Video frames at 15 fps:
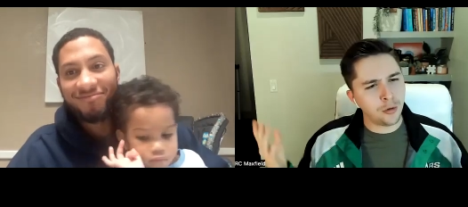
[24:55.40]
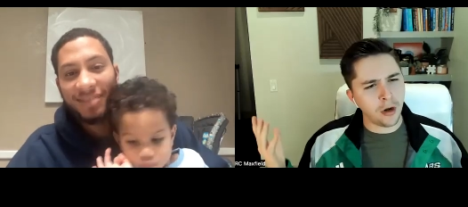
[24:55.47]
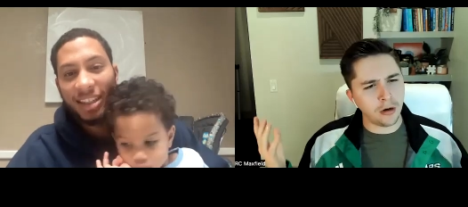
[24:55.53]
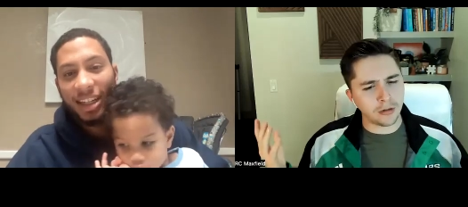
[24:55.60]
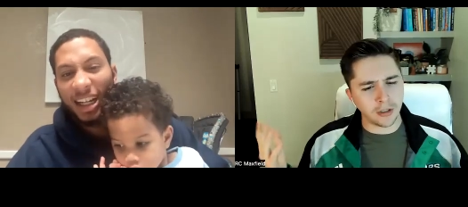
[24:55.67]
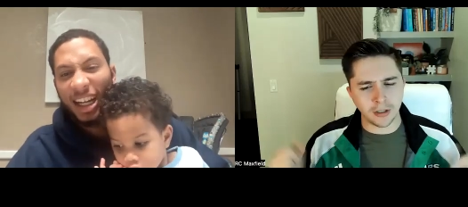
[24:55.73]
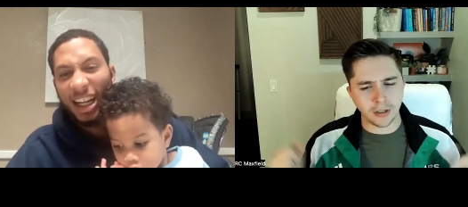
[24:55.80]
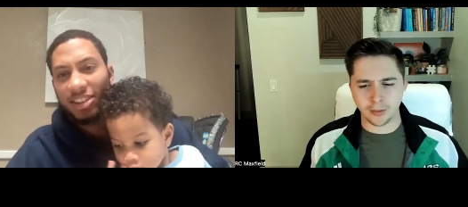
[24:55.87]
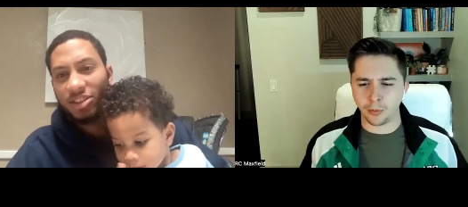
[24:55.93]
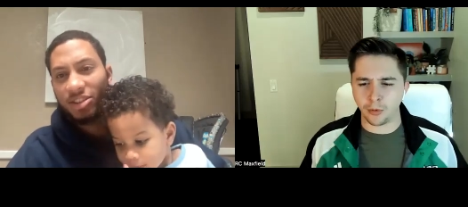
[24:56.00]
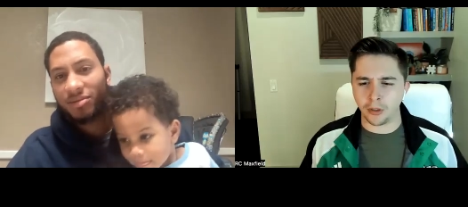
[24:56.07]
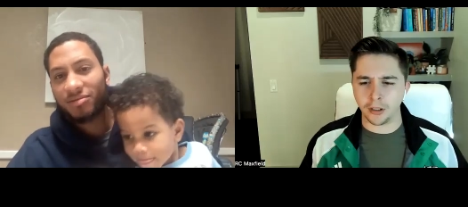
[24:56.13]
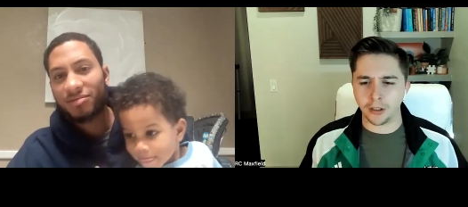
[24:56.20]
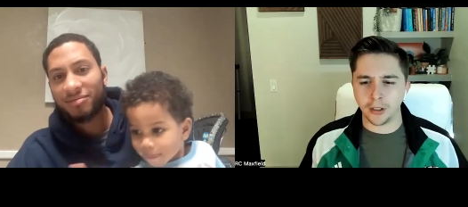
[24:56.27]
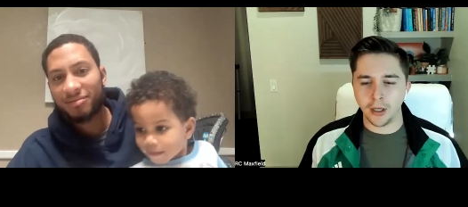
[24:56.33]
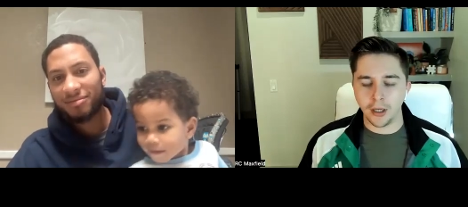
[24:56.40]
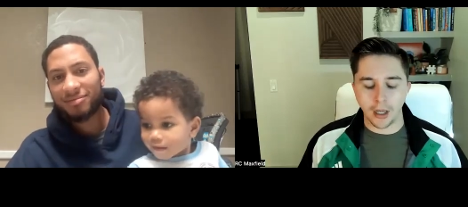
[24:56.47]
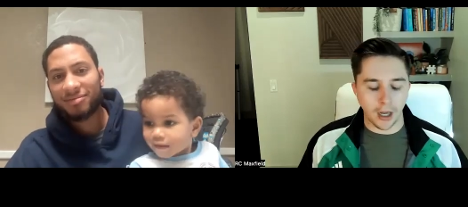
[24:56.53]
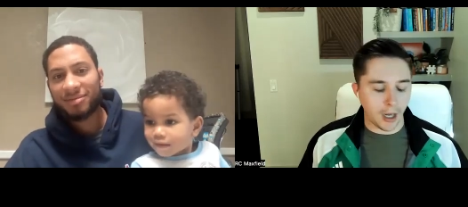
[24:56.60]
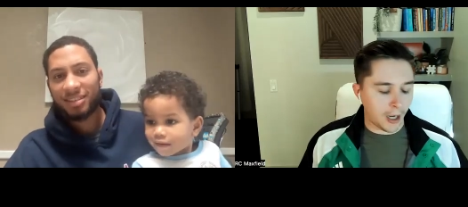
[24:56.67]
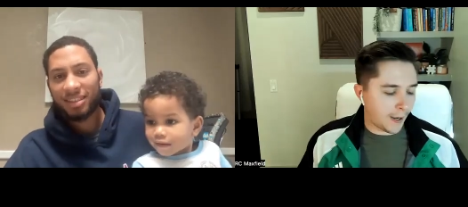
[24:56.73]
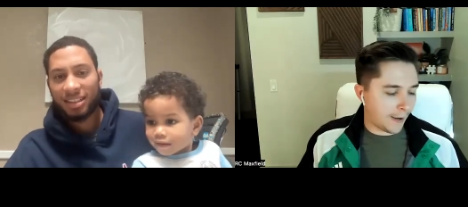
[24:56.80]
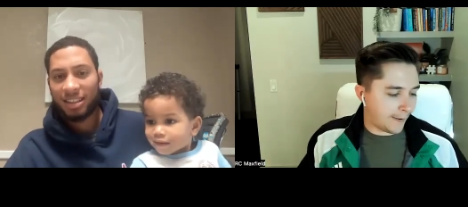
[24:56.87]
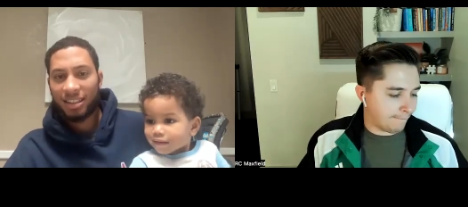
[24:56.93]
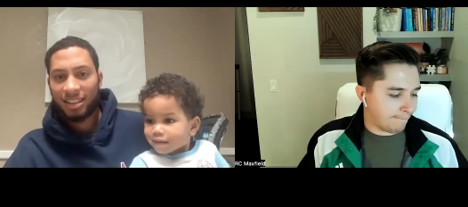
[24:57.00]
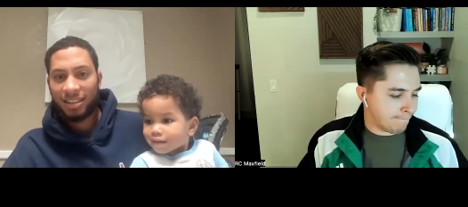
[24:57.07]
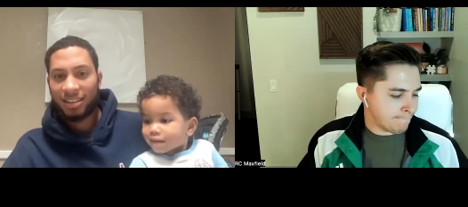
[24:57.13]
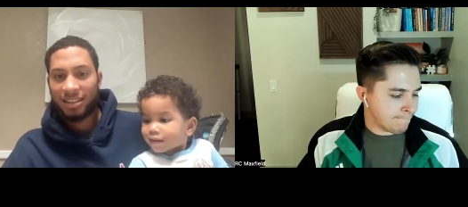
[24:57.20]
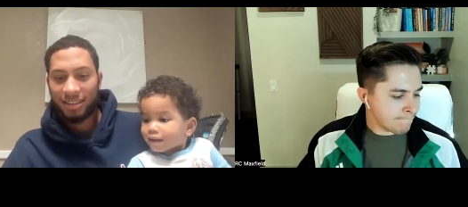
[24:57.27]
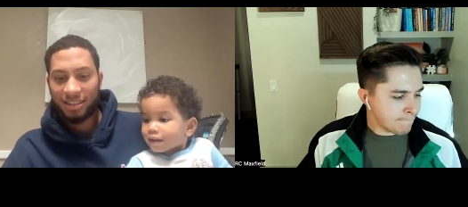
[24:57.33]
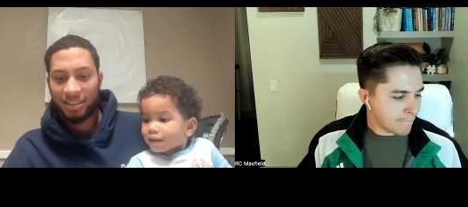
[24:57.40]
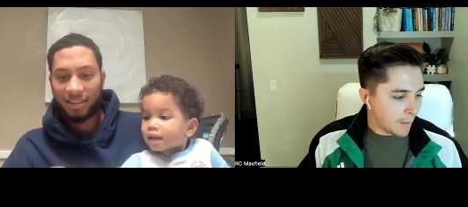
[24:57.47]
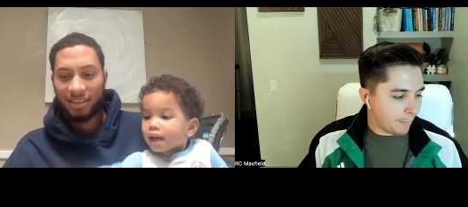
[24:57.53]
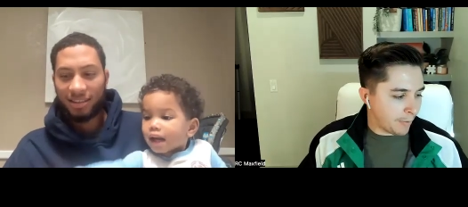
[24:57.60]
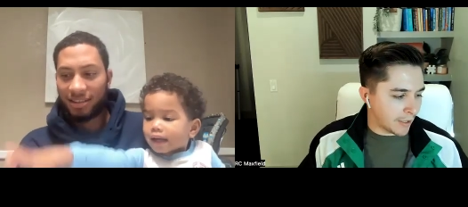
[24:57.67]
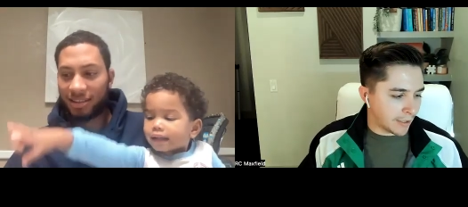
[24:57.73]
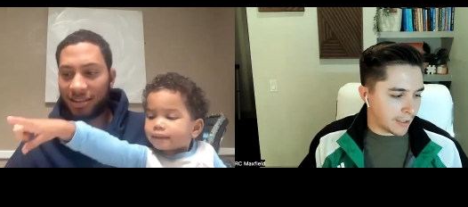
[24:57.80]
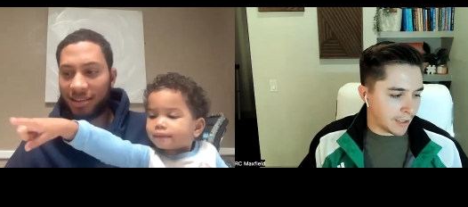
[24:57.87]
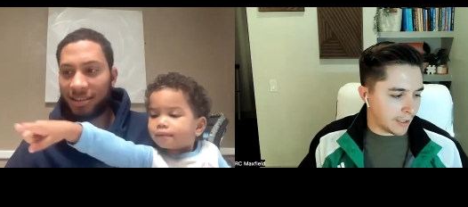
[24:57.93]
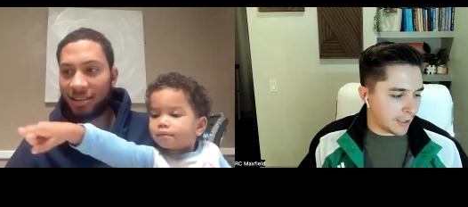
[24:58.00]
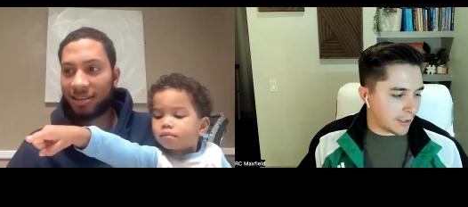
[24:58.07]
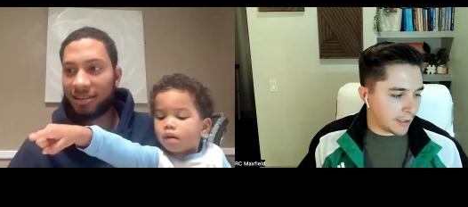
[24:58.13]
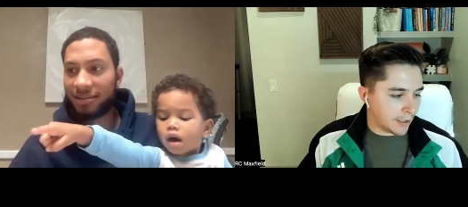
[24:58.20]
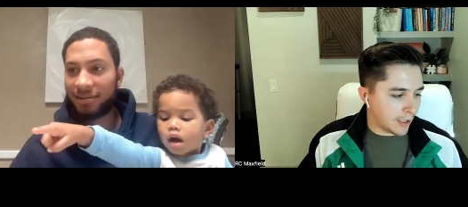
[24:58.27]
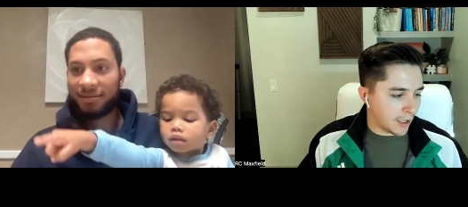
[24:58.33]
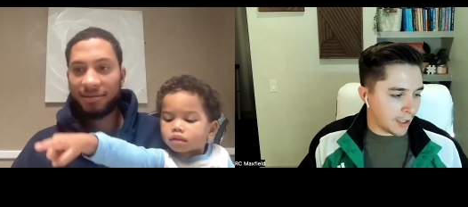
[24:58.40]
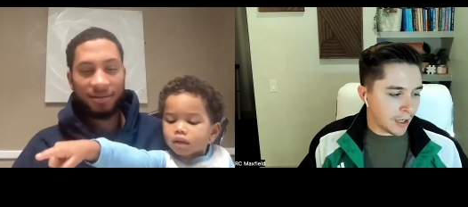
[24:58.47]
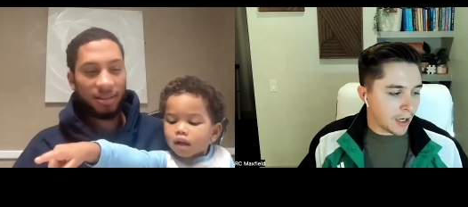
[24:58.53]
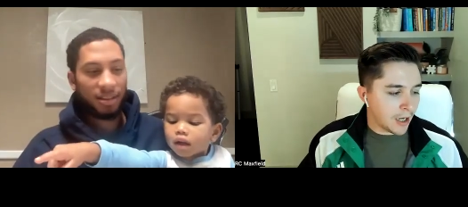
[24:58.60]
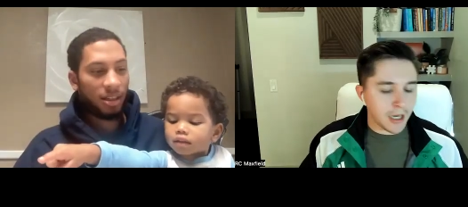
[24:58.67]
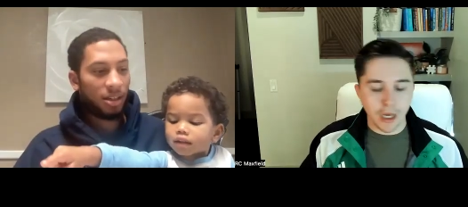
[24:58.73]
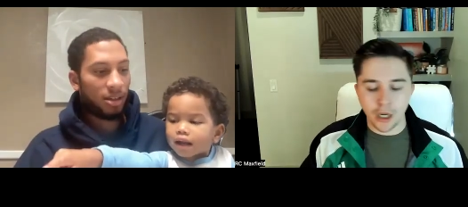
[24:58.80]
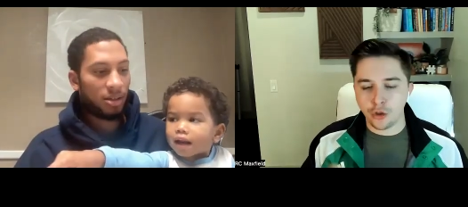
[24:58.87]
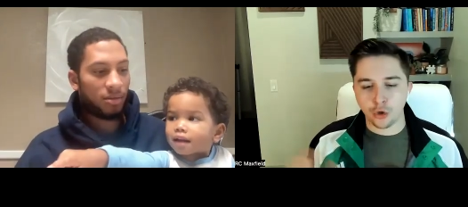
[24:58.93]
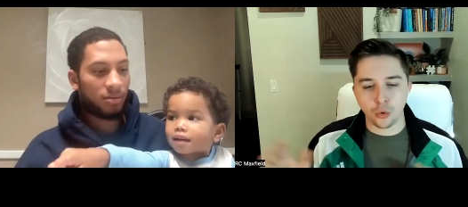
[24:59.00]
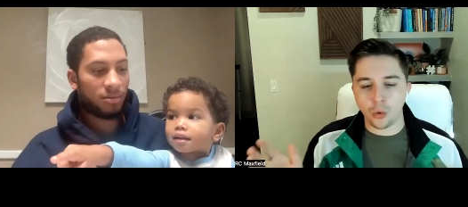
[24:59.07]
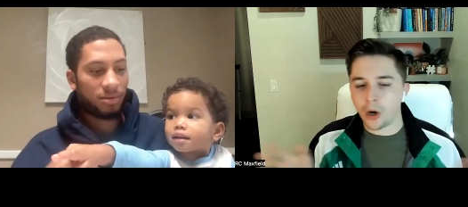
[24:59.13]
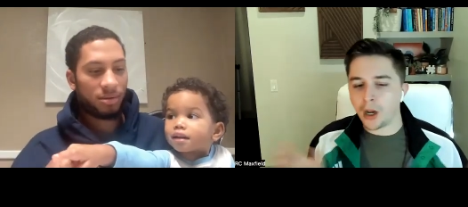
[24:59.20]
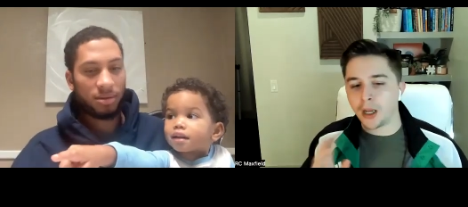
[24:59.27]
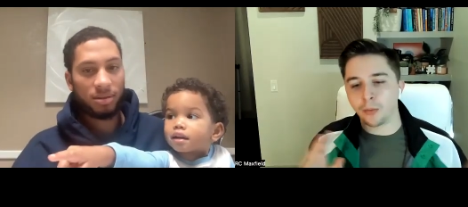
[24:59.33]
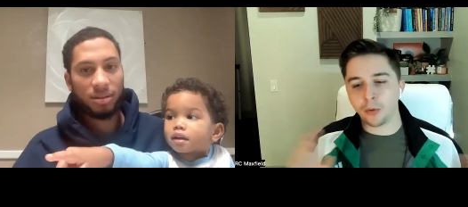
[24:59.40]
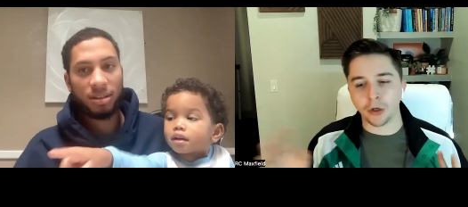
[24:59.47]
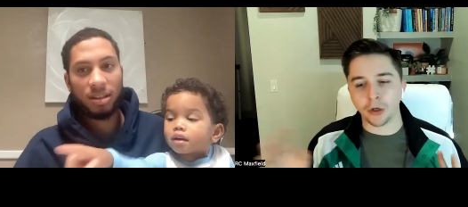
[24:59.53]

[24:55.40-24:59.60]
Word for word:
Speaker 1: Who knows at this point? But again, either way,